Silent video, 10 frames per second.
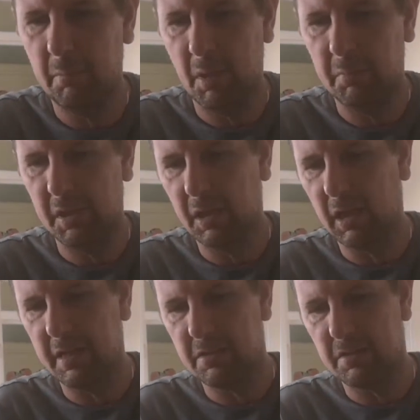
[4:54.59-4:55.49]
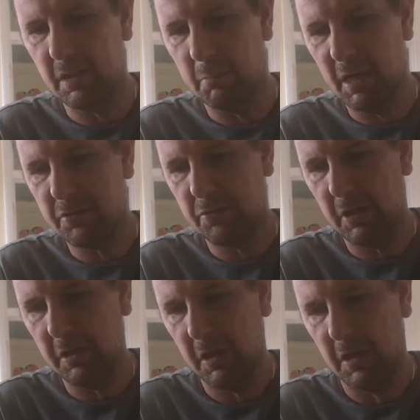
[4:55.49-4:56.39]
maybe you need light to see the
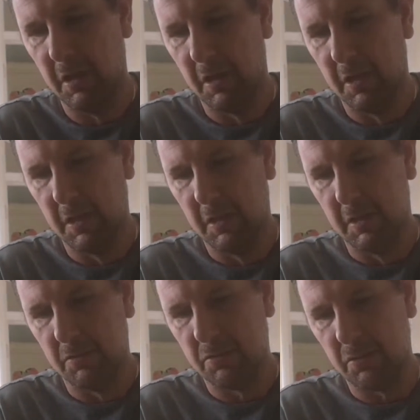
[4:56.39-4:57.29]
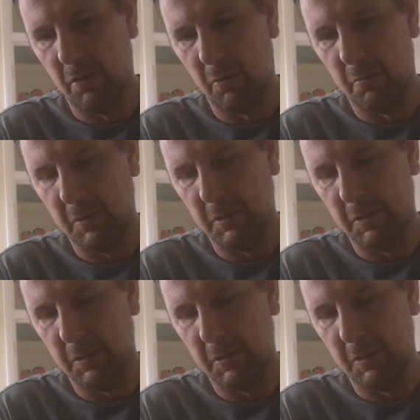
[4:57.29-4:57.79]
battery. So